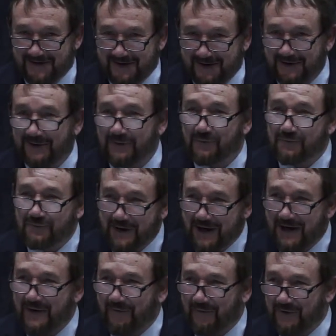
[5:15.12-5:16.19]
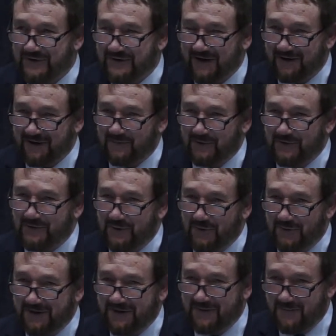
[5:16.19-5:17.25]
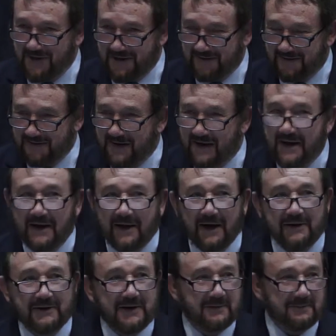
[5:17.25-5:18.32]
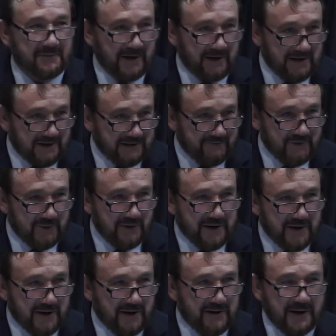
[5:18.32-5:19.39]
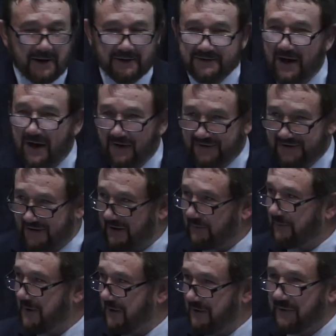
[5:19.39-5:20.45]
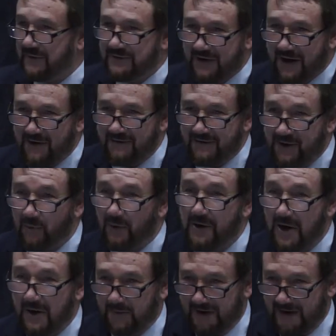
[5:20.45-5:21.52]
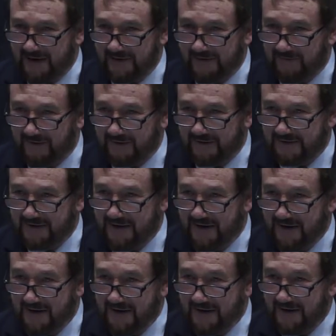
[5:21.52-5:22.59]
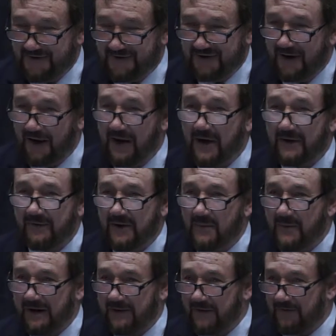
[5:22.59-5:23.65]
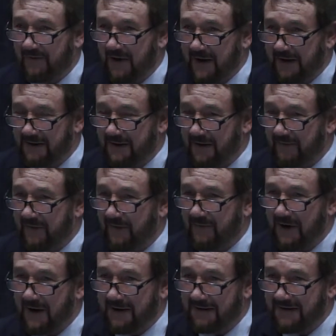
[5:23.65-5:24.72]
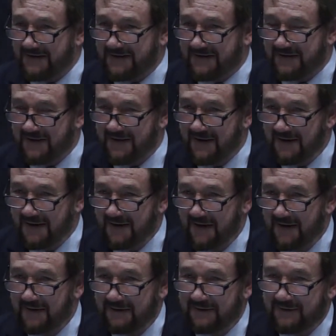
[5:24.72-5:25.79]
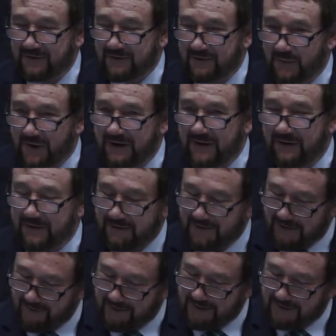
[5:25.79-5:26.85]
I got a really first-hand opportunity to meet you. I think a lot of you here, dogs that were in your charity were nominated for it. A lot of them made the final. Of the finals, 80%